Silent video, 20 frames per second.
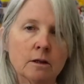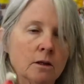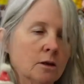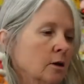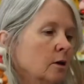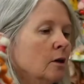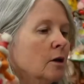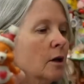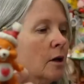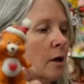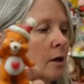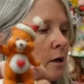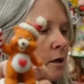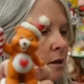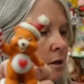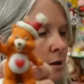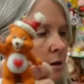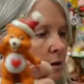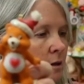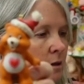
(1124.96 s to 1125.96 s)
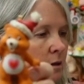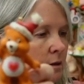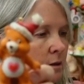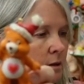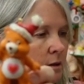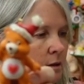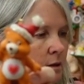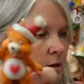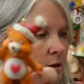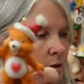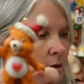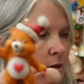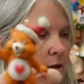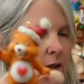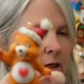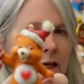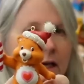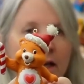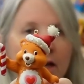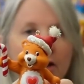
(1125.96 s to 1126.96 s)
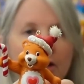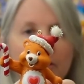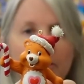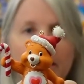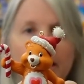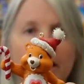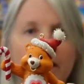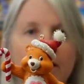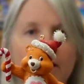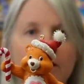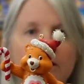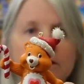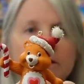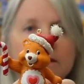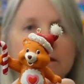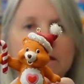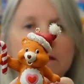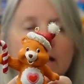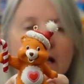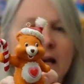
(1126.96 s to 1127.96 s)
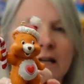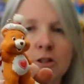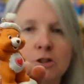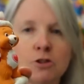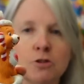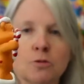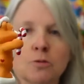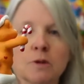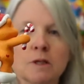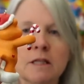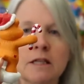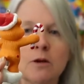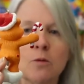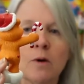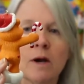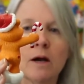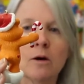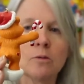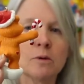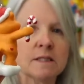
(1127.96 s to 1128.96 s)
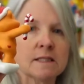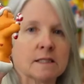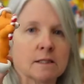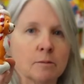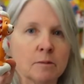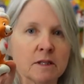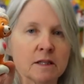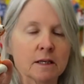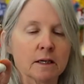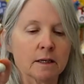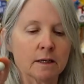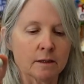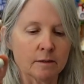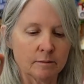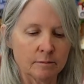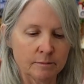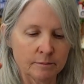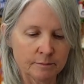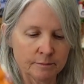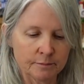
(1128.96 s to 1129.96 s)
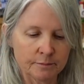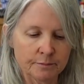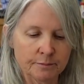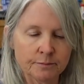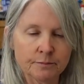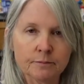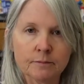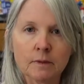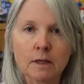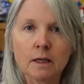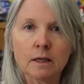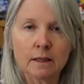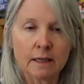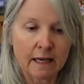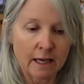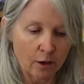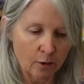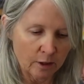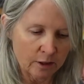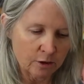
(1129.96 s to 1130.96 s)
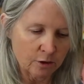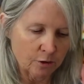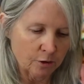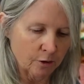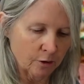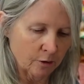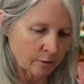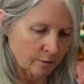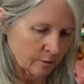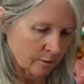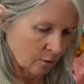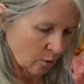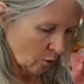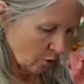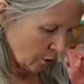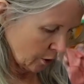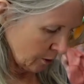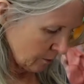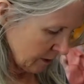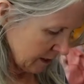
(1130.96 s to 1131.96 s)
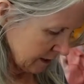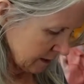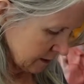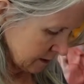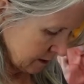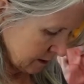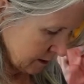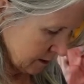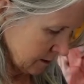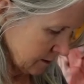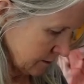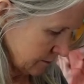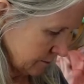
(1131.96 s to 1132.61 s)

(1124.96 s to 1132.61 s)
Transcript: Look, Care Bears. I do really well with some of the character ornaments.